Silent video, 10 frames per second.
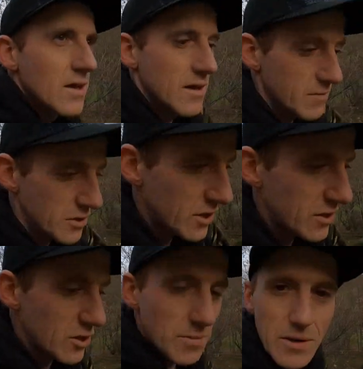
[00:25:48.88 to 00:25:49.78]
It was just
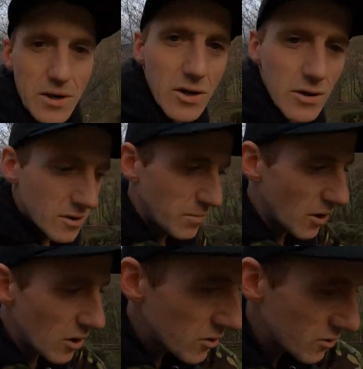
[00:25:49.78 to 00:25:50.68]
super cool to put
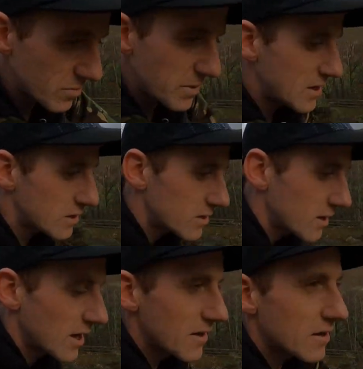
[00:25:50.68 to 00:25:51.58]
all those pieces
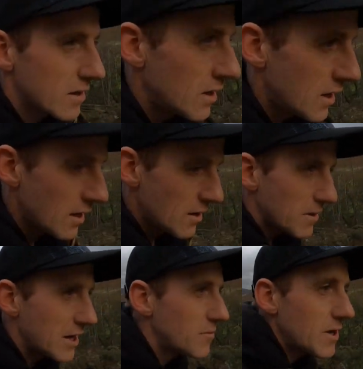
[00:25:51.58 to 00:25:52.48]
together.
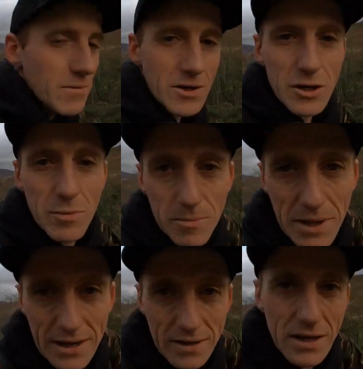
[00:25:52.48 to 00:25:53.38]
But anyway, we're just about
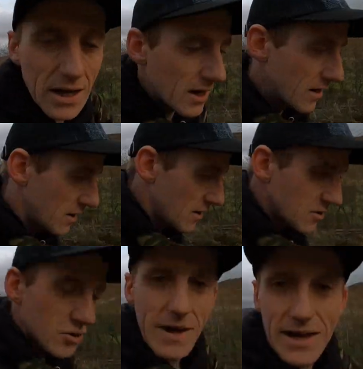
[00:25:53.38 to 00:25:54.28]
back to the car,
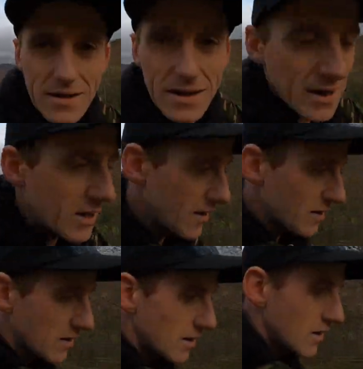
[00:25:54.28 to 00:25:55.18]
so I'm ending it
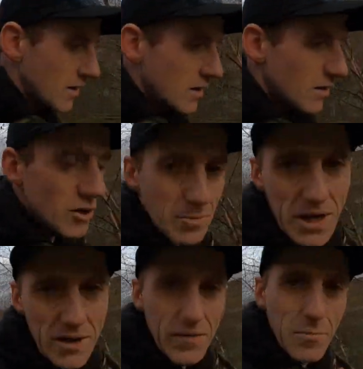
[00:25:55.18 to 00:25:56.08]
here.
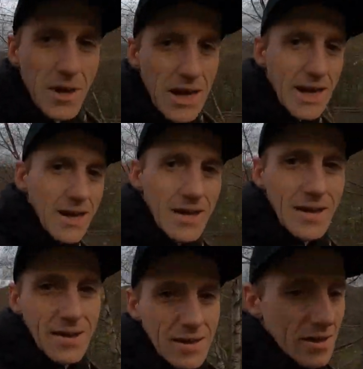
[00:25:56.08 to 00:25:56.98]
Goodbye from me,
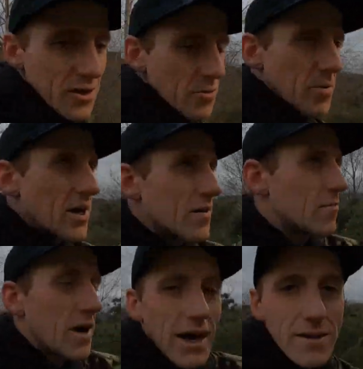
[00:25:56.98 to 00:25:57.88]
goodbye
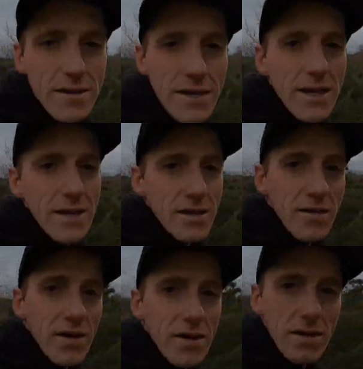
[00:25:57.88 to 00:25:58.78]
from Highlander
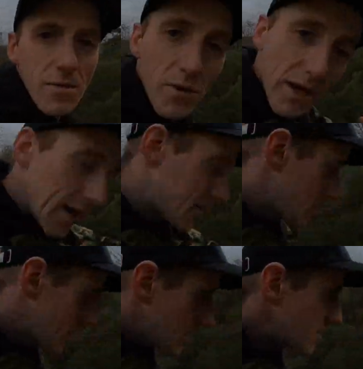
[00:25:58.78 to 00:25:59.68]
87, and we'll catch
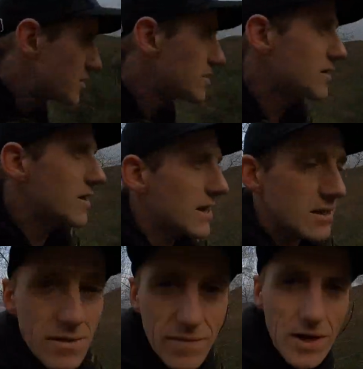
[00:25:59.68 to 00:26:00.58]
you very soon in the
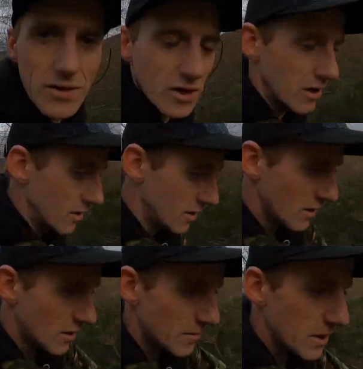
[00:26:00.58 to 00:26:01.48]
next adventure,
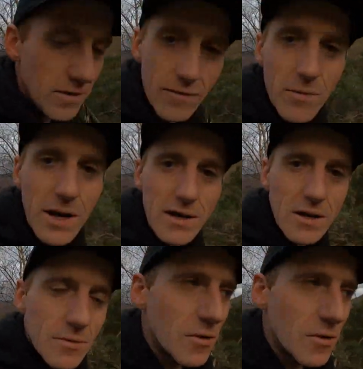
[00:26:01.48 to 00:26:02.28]
wherever we end up